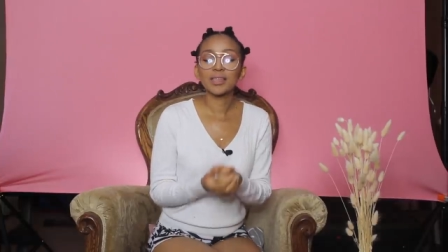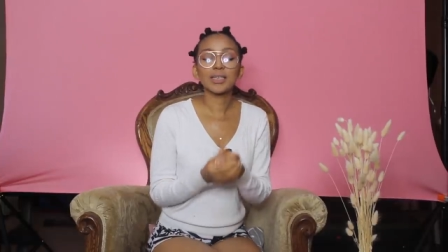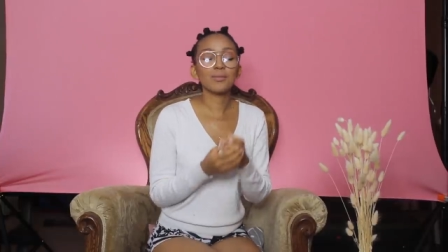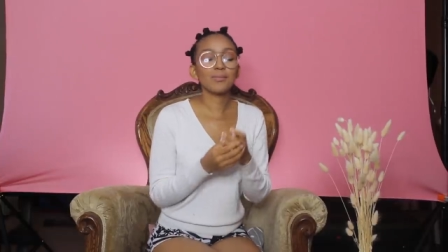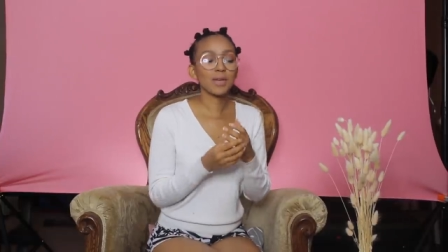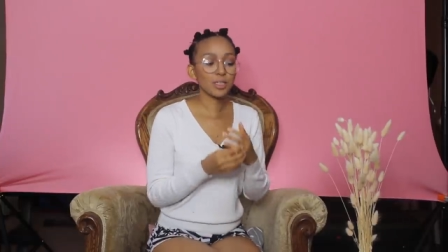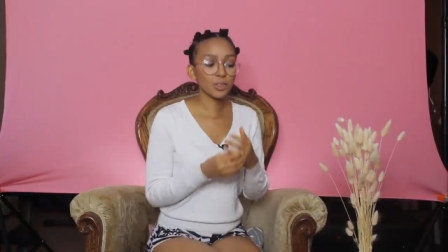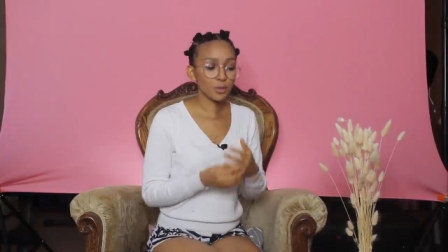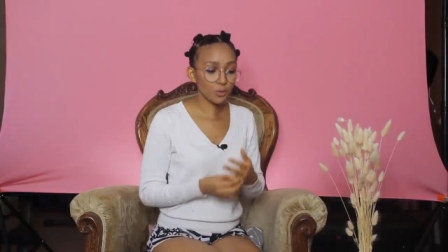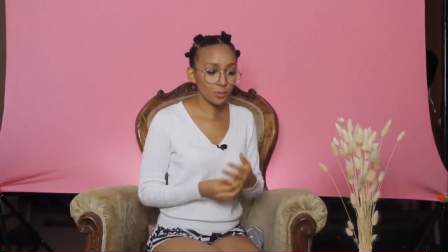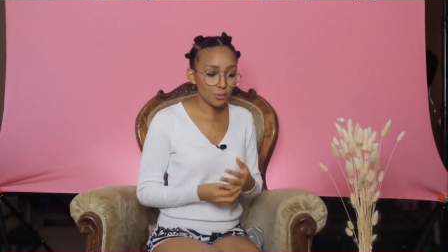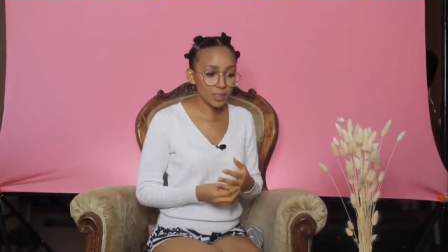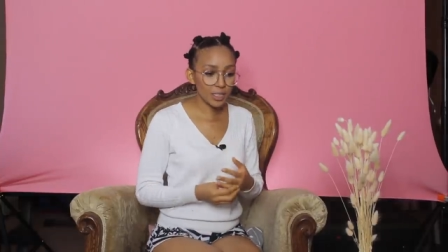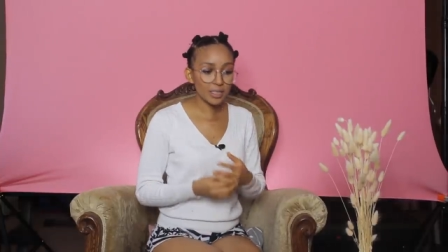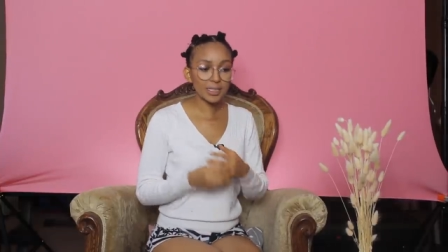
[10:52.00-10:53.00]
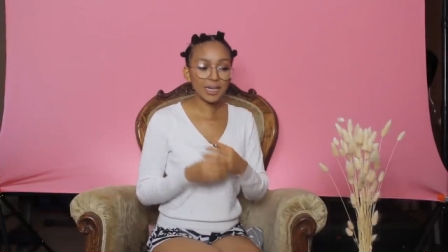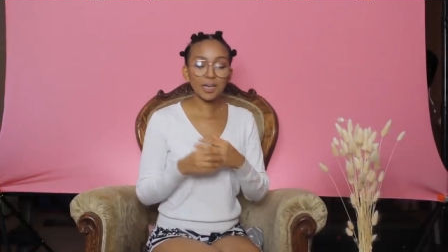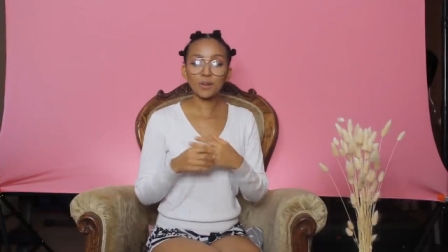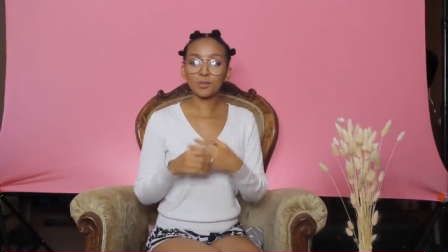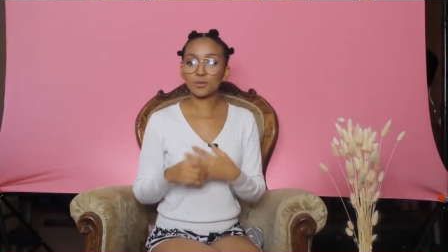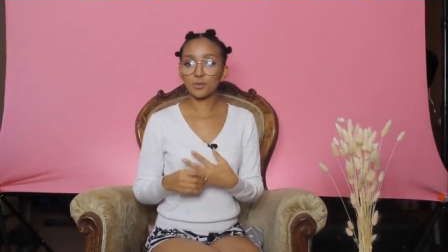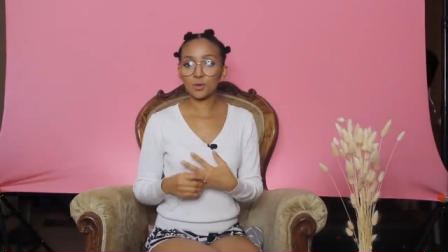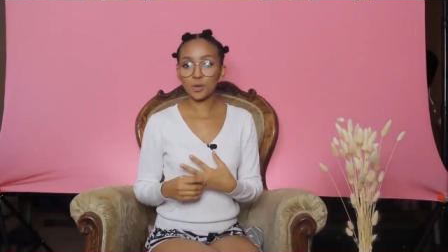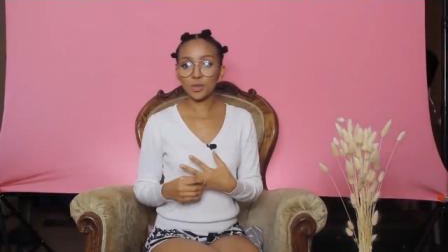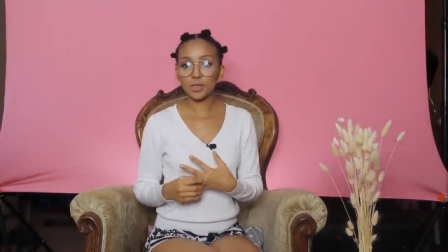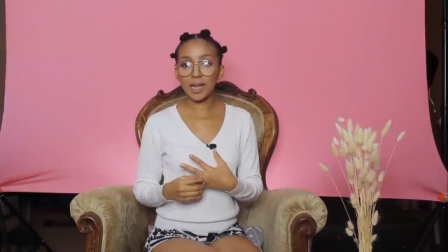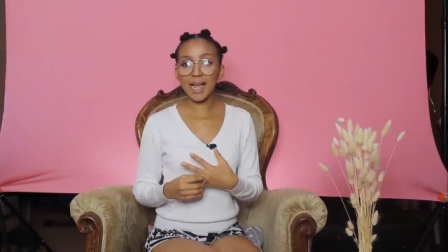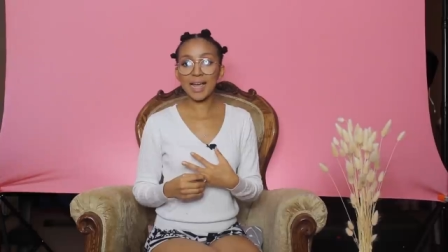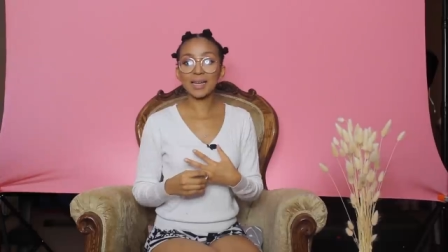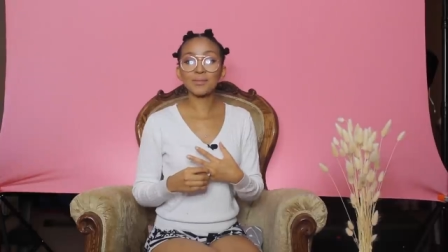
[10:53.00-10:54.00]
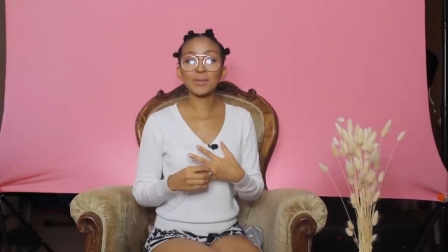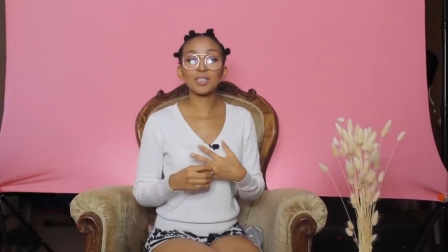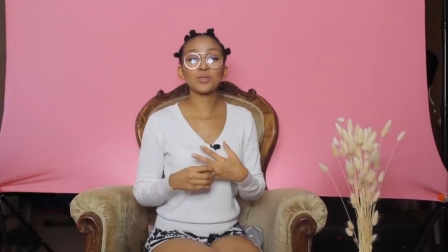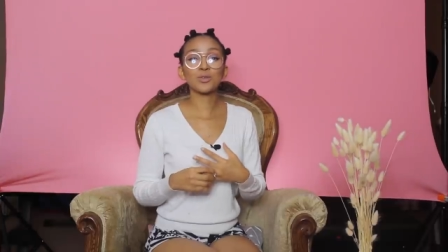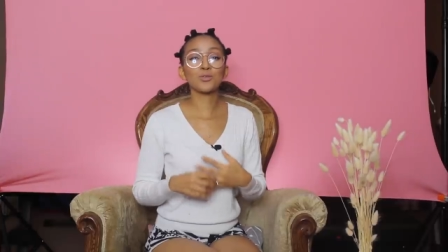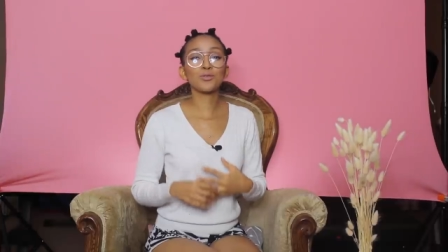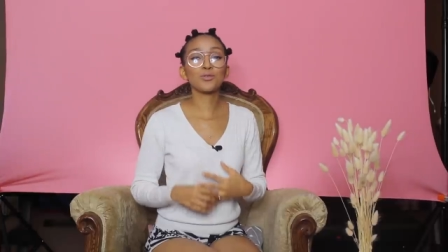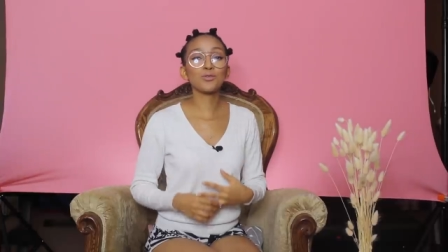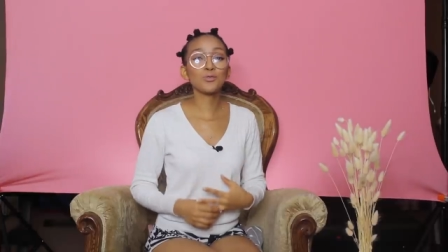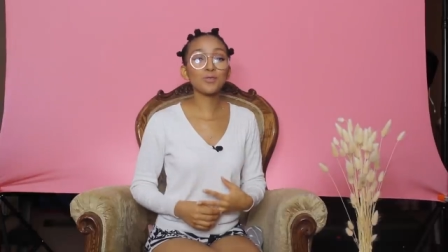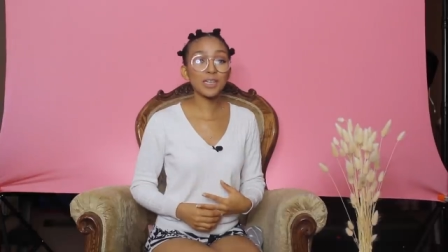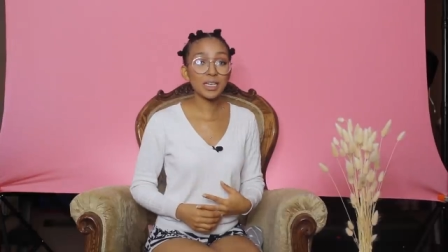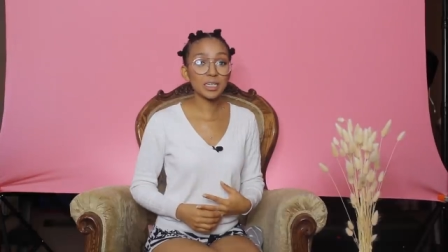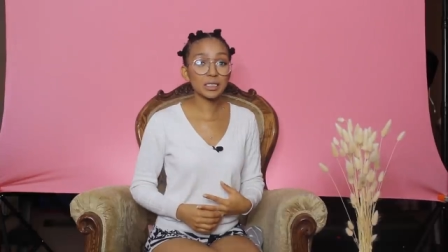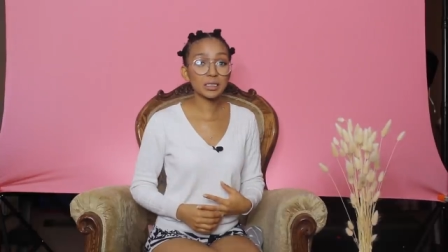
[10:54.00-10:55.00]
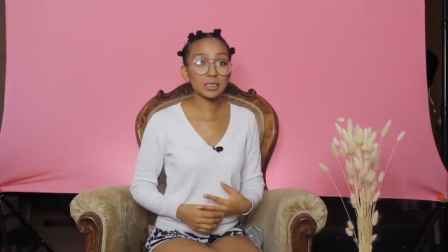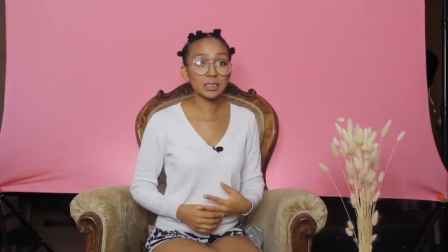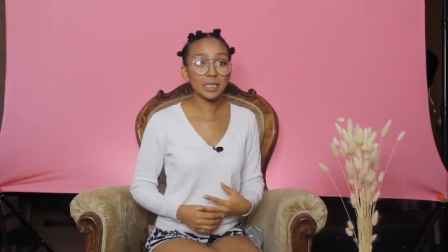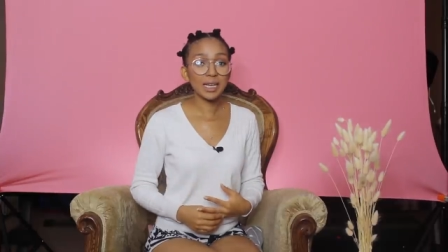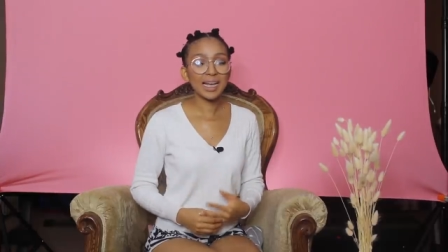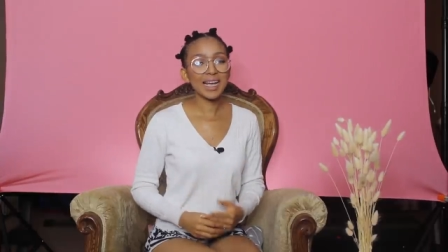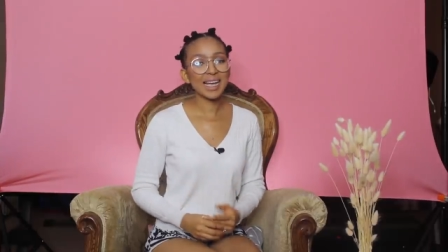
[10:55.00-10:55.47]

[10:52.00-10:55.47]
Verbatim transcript: then it makes you feel like a fraud and it makes you feel